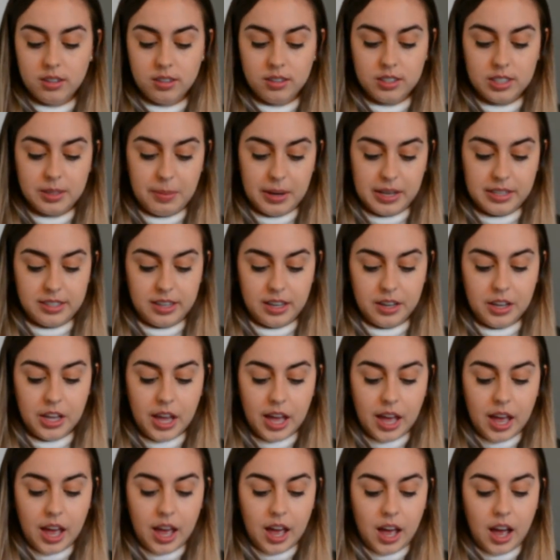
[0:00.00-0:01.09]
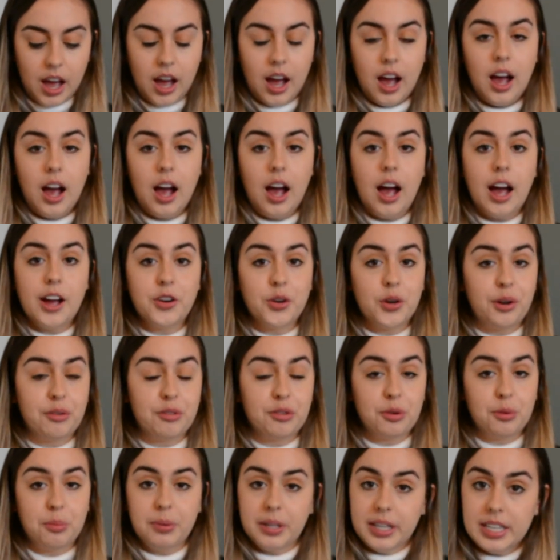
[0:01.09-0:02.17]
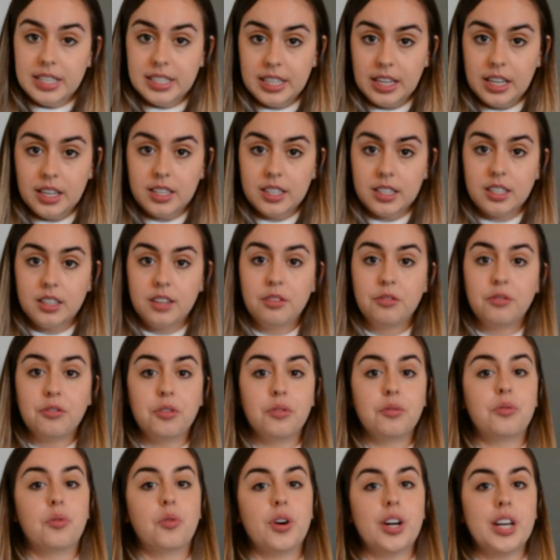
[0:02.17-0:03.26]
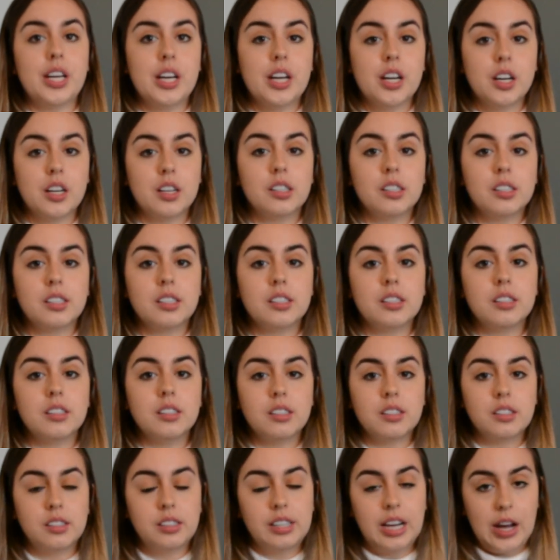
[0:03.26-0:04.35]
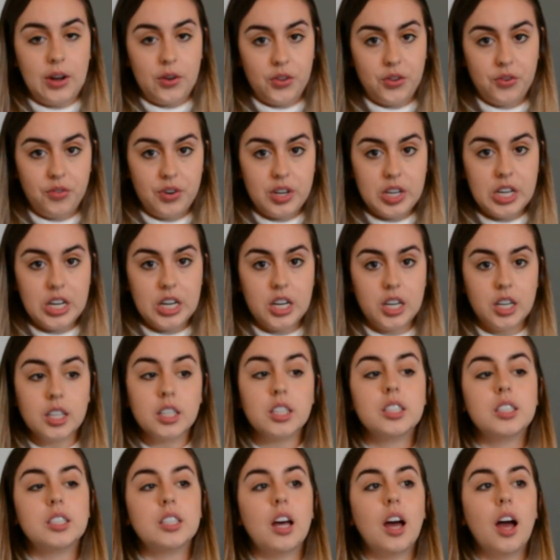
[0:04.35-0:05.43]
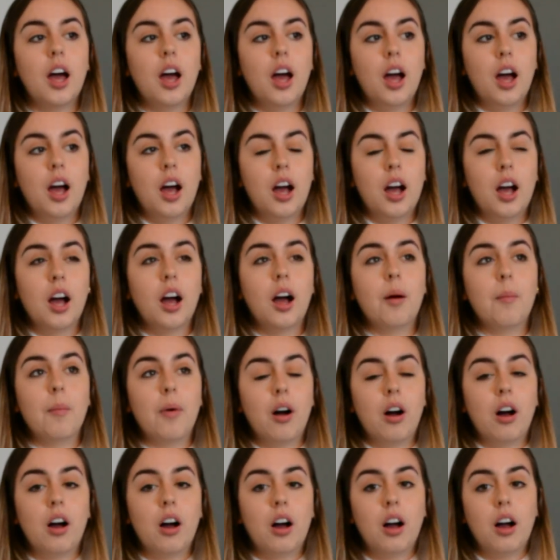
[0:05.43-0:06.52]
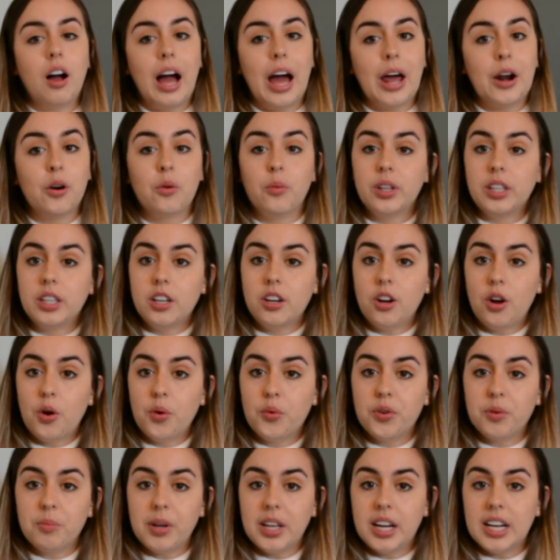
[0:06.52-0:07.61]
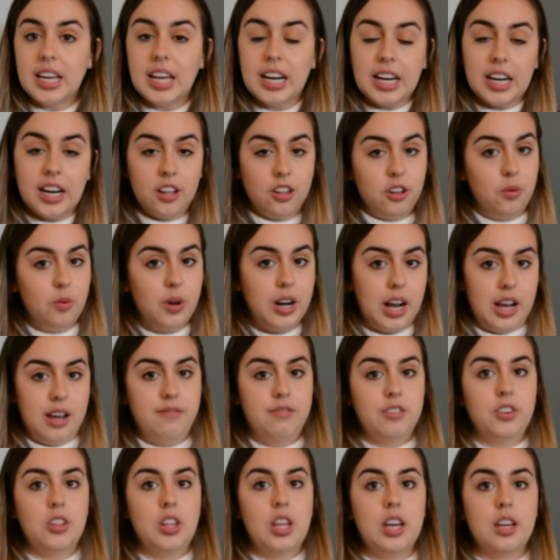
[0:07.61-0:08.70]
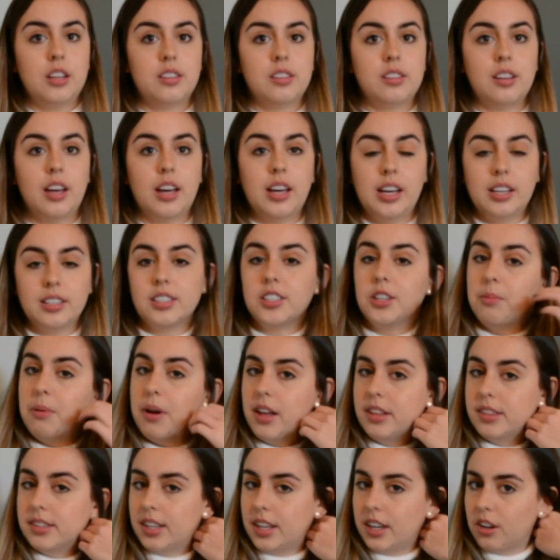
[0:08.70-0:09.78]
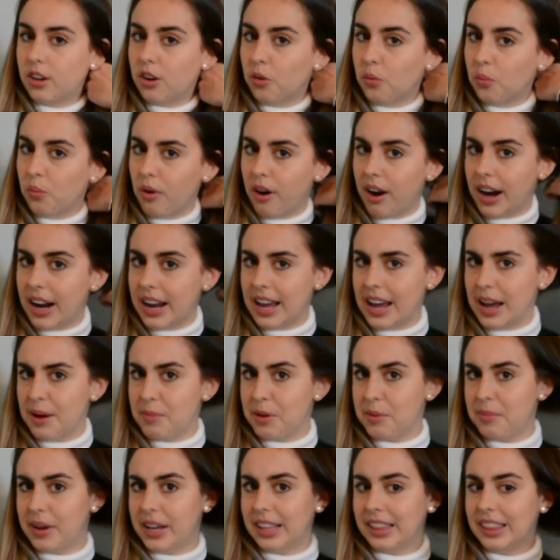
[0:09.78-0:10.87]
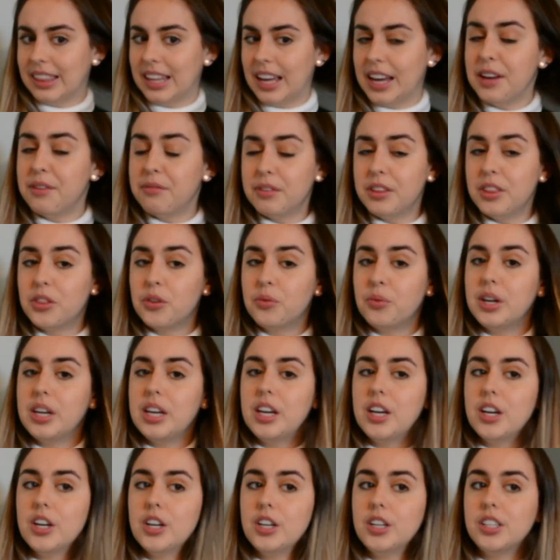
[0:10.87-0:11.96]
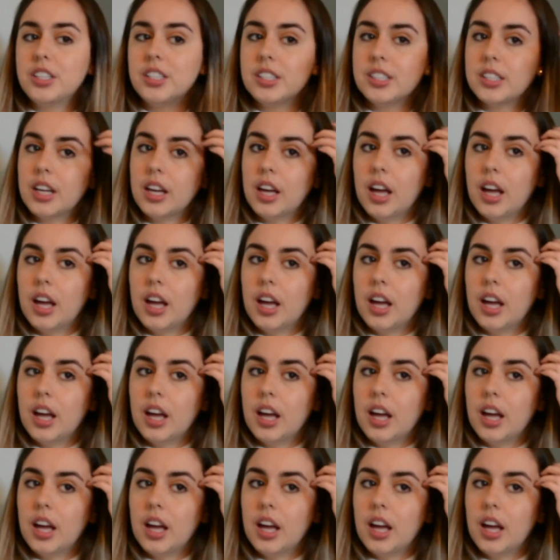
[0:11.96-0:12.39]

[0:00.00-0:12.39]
It's amazing. I don't have to replace it for 4 years, now 3 years. I don't really know if I'm gonna get another one after this. I guess it depends like where I am in my life in 3 years.